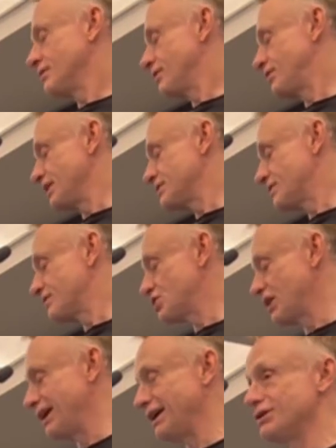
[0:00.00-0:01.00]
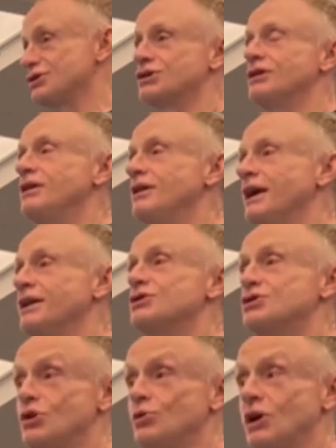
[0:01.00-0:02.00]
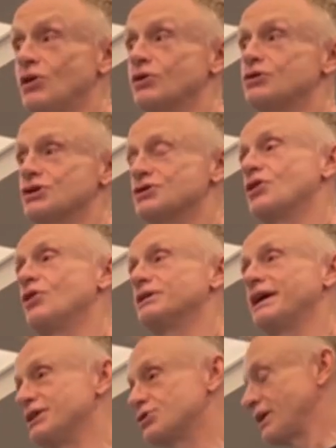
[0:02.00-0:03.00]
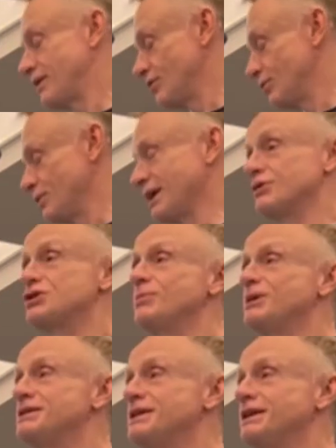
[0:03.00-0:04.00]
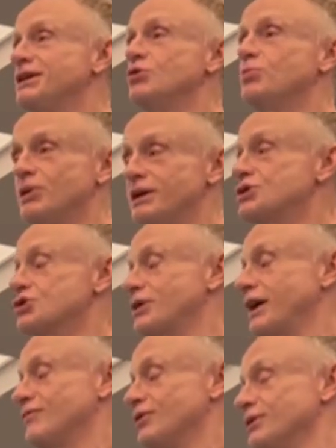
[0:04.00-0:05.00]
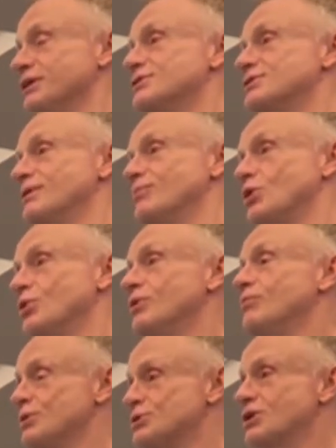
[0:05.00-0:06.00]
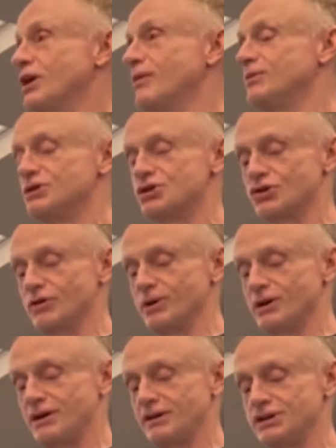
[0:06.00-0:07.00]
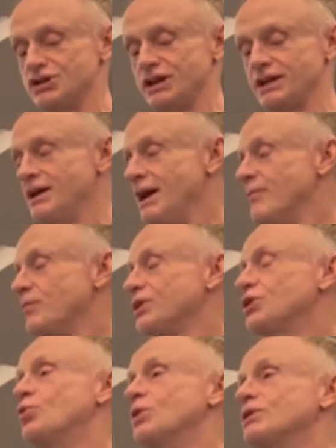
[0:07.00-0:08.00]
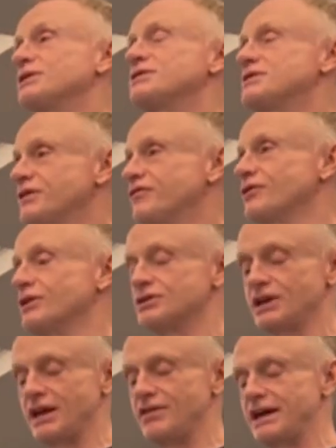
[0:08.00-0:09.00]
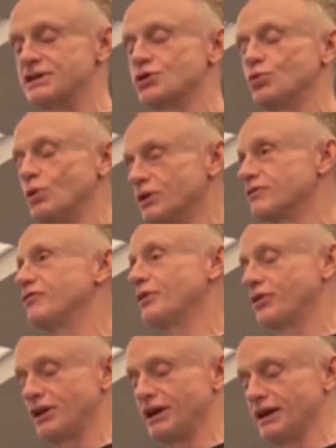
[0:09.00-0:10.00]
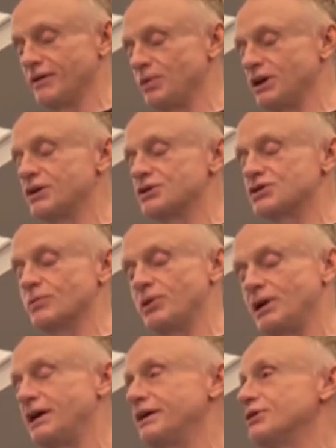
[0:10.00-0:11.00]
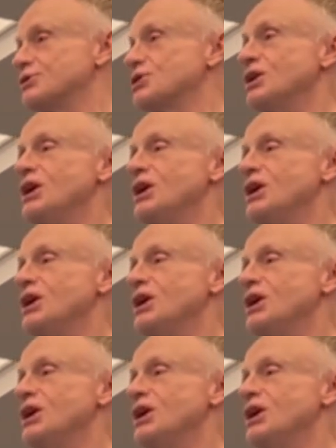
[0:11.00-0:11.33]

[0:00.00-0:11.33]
things have changed, and it is no longer just called gay travel. LGBTQ plus travel is the most common terminology. But the world is different, and that's a wonderful thing, because suppliers,